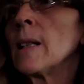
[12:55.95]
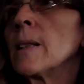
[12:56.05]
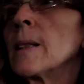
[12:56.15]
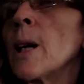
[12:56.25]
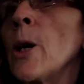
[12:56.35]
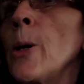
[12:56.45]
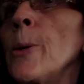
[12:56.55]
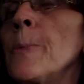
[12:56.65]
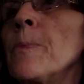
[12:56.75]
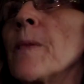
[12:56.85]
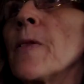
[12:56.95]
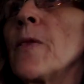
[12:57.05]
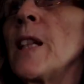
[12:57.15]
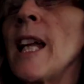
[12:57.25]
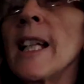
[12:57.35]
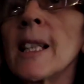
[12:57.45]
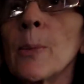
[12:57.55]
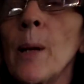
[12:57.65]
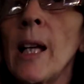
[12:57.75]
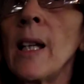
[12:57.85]
So for
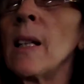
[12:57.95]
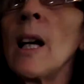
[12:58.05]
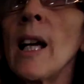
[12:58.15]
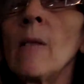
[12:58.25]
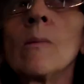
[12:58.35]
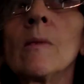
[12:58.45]
next week, and